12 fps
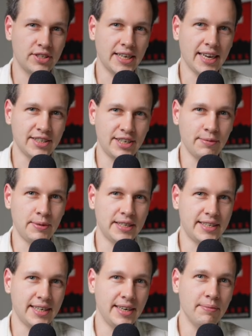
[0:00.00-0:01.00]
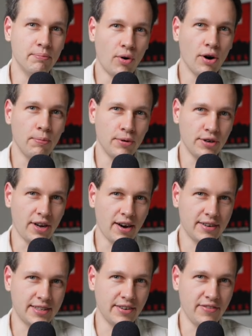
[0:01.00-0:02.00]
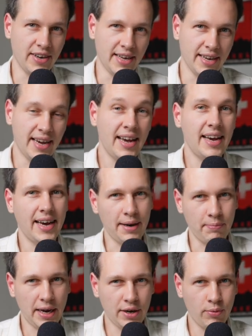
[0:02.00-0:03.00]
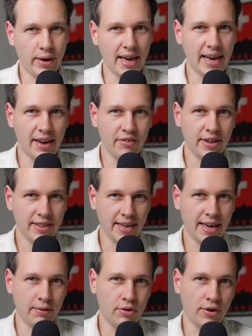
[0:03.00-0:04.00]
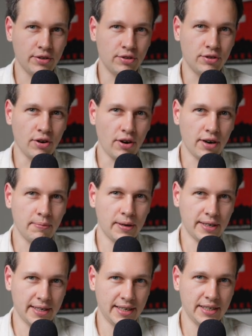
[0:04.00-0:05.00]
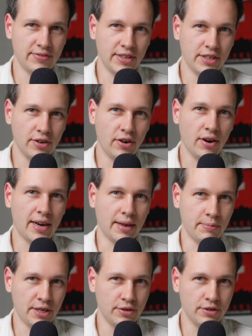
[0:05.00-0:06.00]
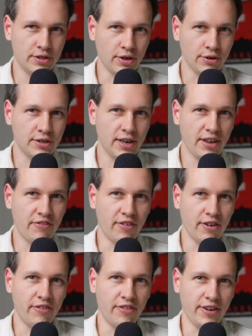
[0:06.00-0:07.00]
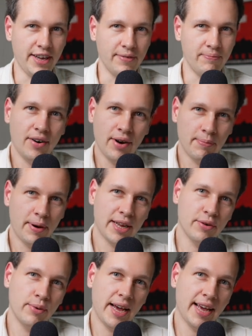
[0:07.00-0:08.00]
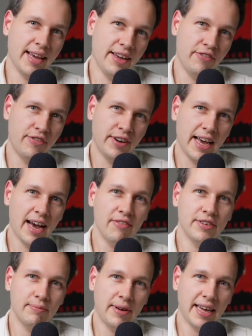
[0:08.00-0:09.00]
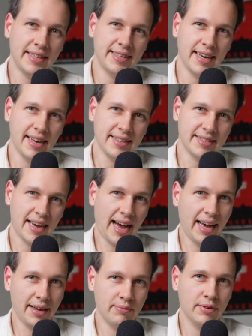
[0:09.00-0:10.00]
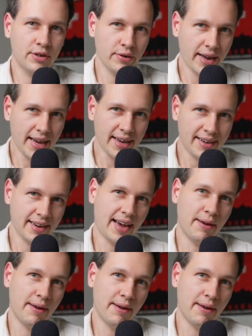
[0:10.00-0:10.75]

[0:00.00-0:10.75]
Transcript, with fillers: ChatGPT more productively. And by the way, everything I'm going to talk about in this video can be used totally for free. Oh, and by the way, if we haven't met yet, I'm Greg.